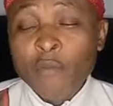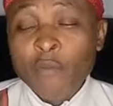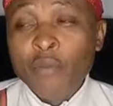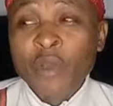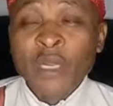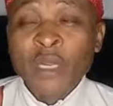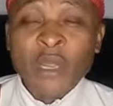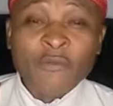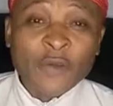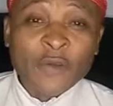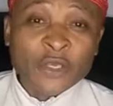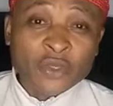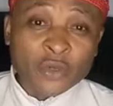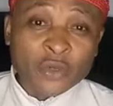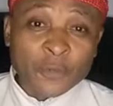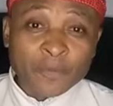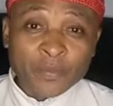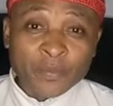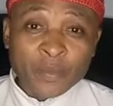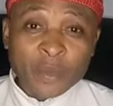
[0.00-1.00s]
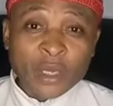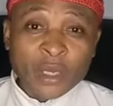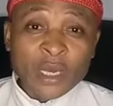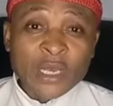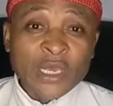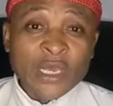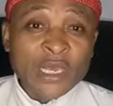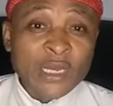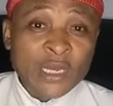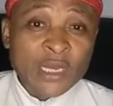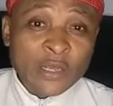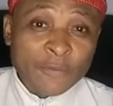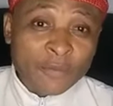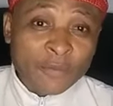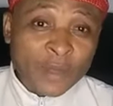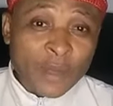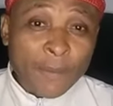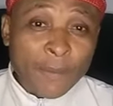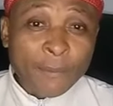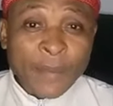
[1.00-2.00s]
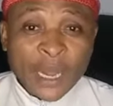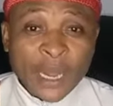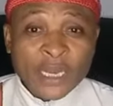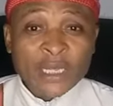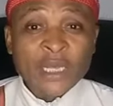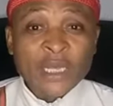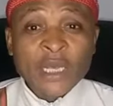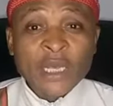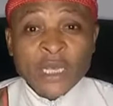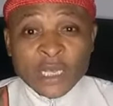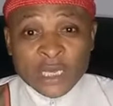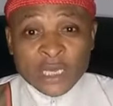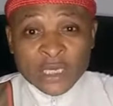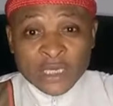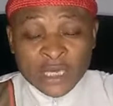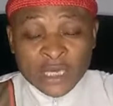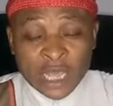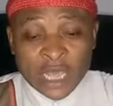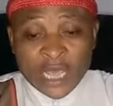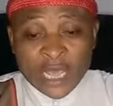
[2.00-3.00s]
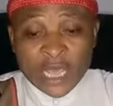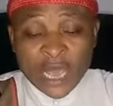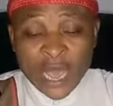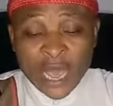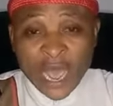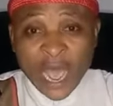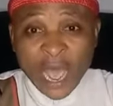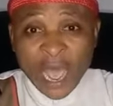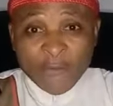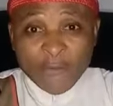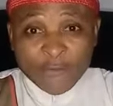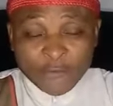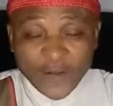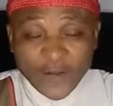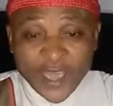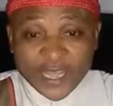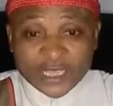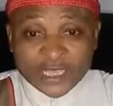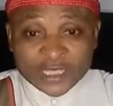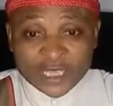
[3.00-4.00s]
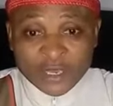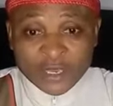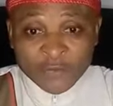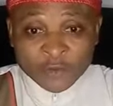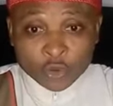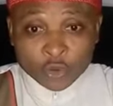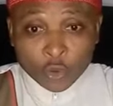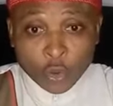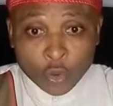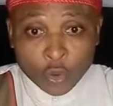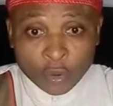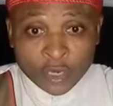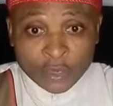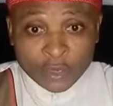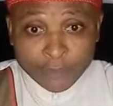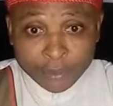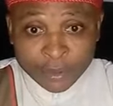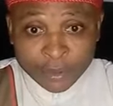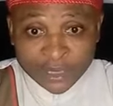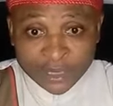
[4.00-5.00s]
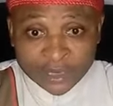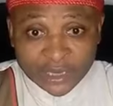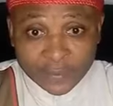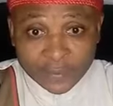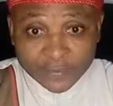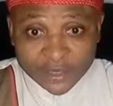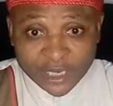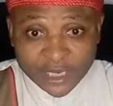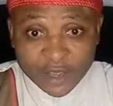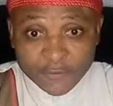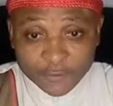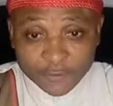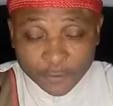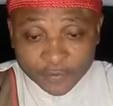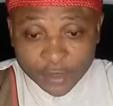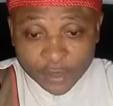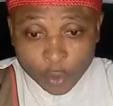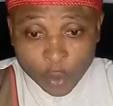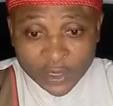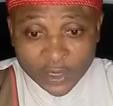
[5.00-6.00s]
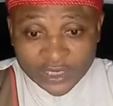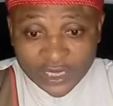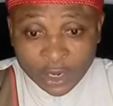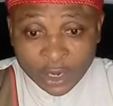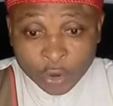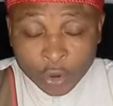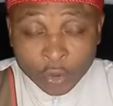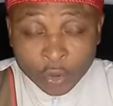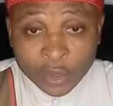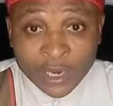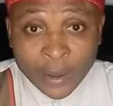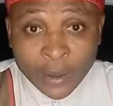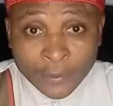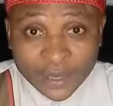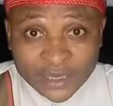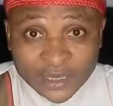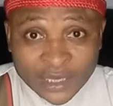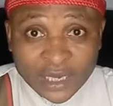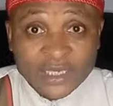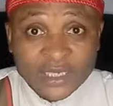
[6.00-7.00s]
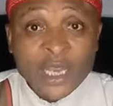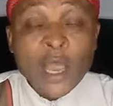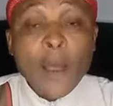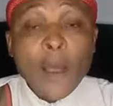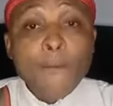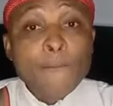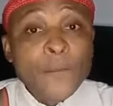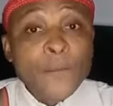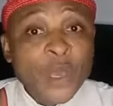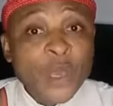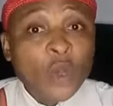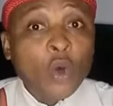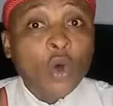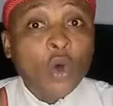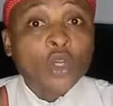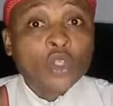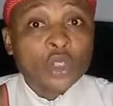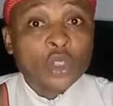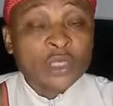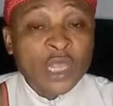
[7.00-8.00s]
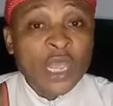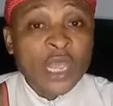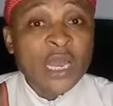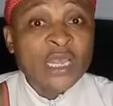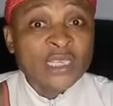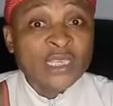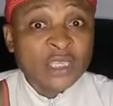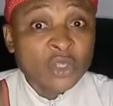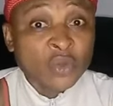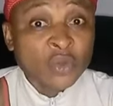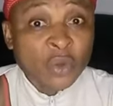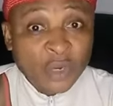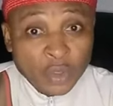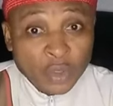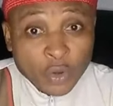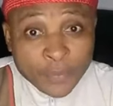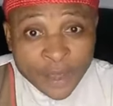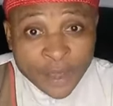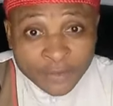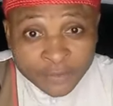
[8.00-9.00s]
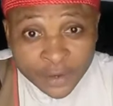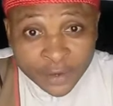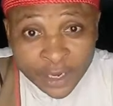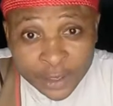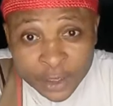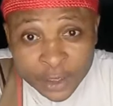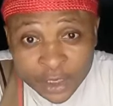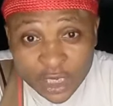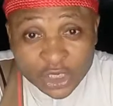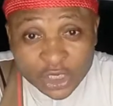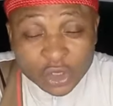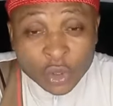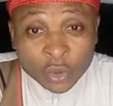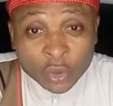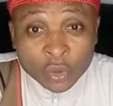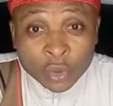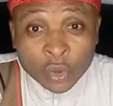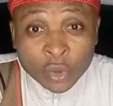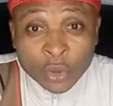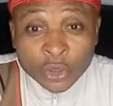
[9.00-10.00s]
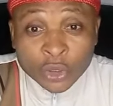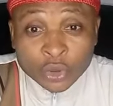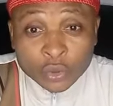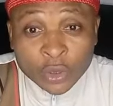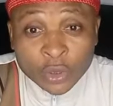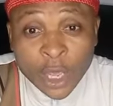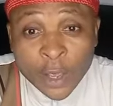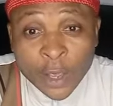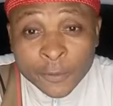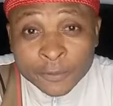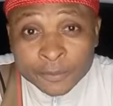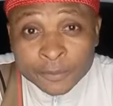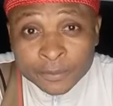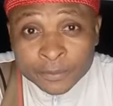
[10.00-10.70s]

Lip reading: Burkina Faso, Guinea, Mali, they are fighting to liberate themselves from the Western colonial masters because they're listening to Radio Biafra. In case you don't know it today,